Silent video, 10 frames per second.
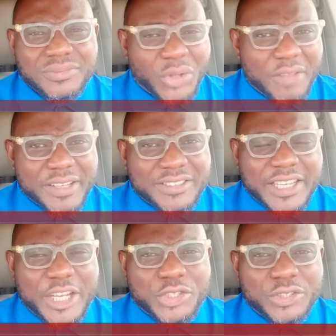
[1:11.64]
No
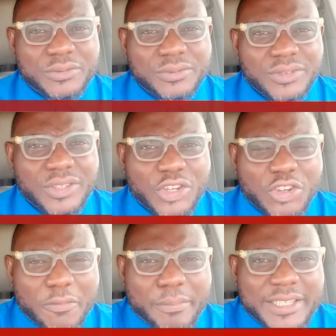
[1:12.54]
investigation.
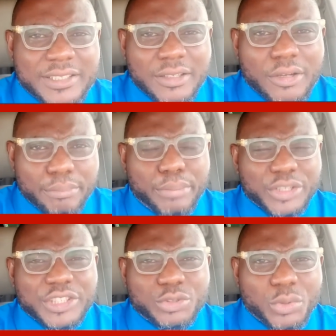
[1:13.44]
Government
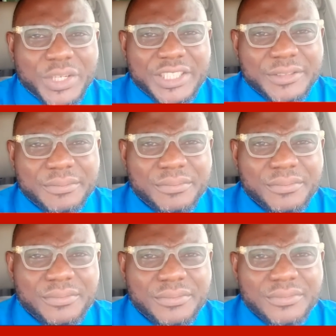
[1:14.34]
bought into it.
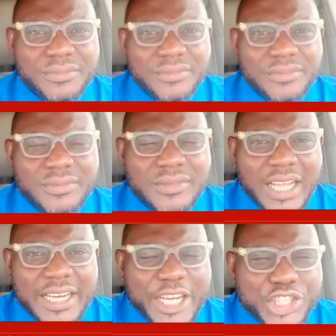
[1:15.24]

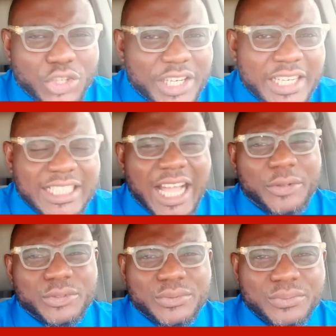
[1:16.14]
And they are shunning it
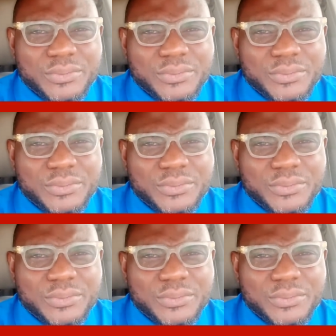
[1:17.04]
out.